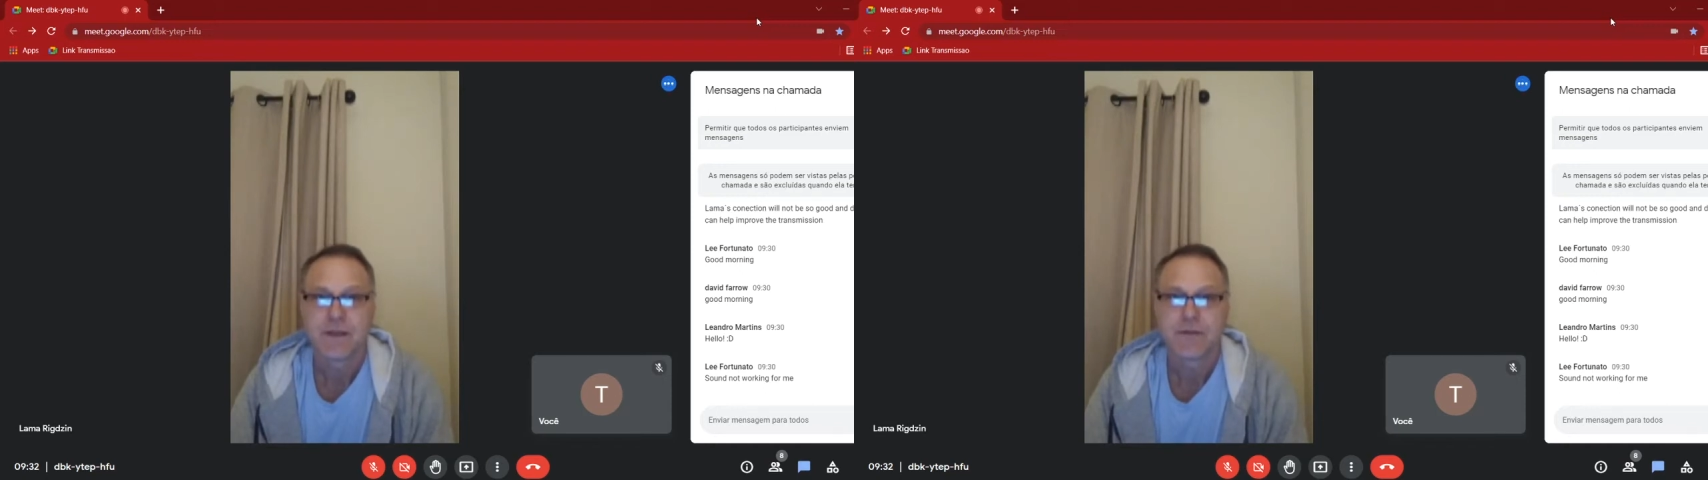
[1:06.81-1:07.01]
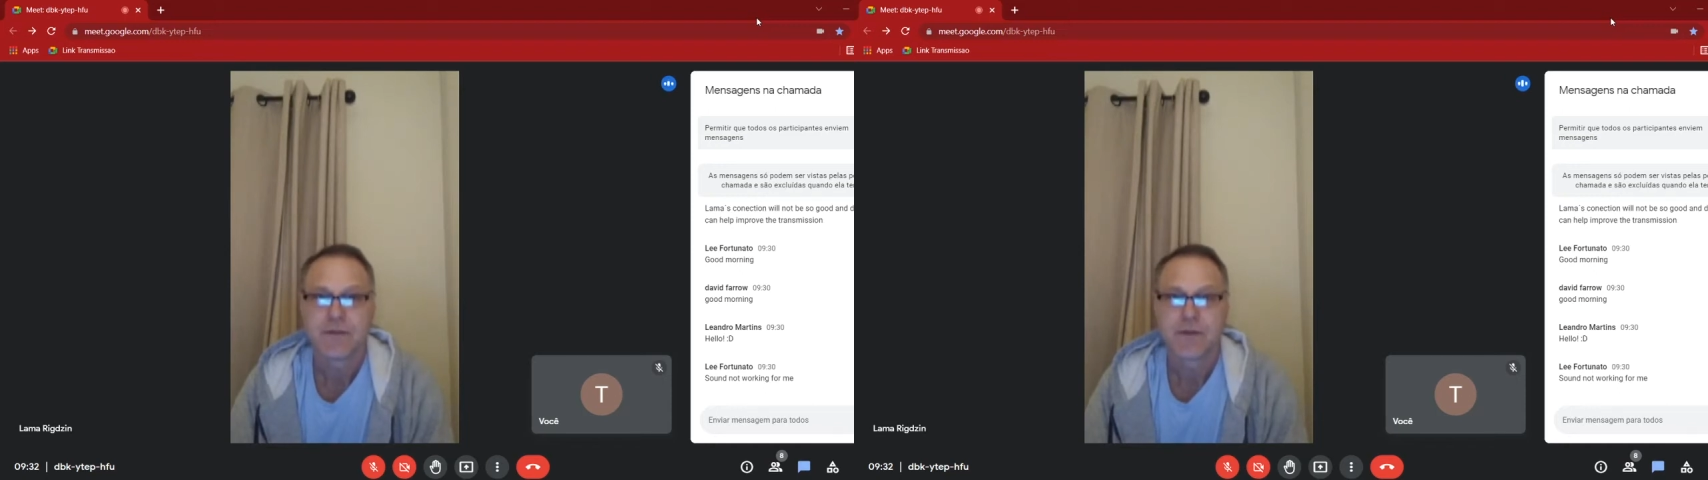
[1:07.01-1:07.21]

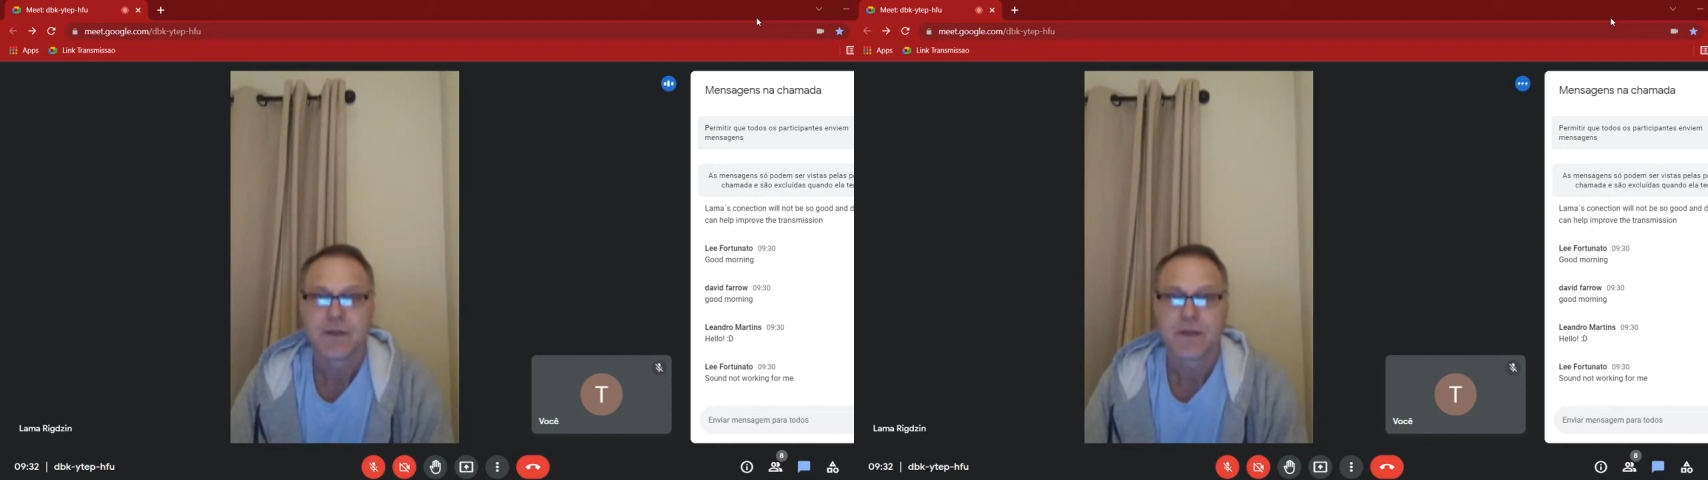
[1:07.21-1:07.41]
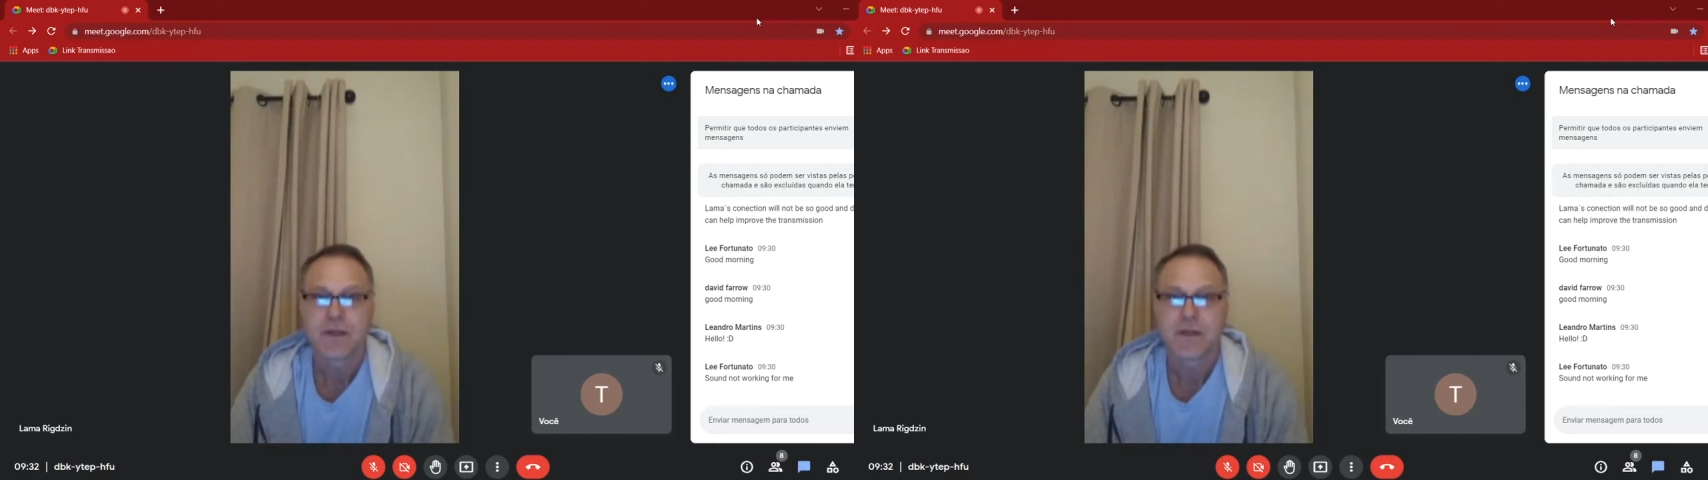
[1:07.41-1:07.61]
is
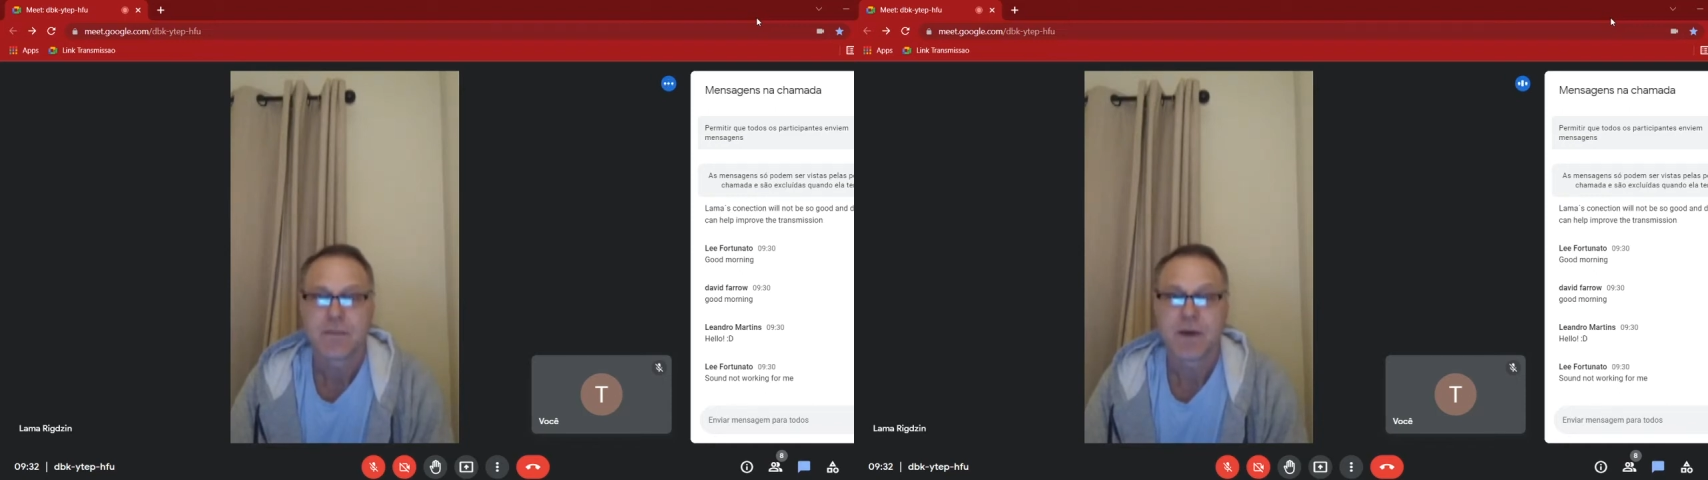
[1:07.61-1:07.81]
the